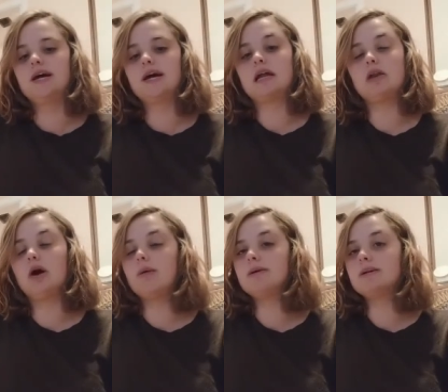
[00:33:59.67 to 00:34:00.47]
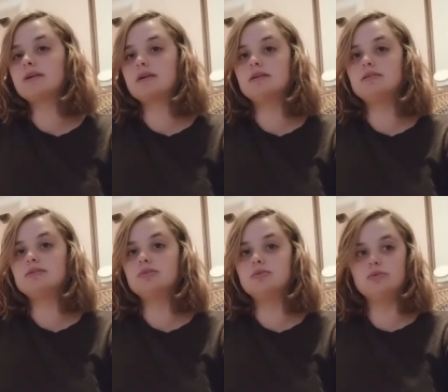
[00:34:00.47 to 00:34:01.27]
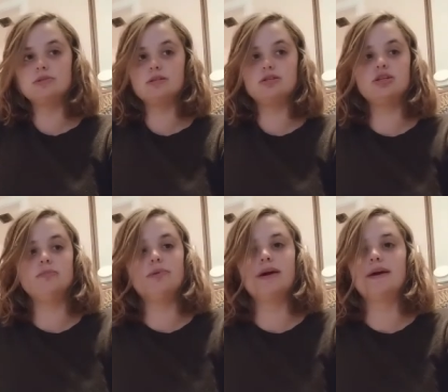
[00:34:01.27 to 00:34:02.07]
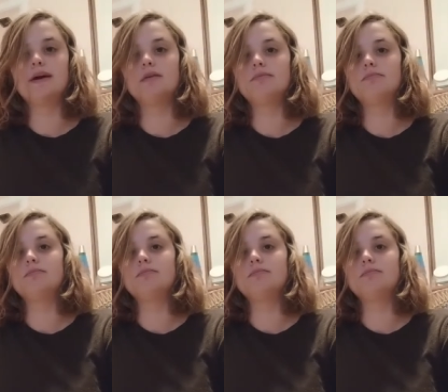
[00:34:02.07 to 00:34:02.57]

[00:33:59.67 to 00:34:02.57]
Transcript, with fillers: economic, is use a cheap pan,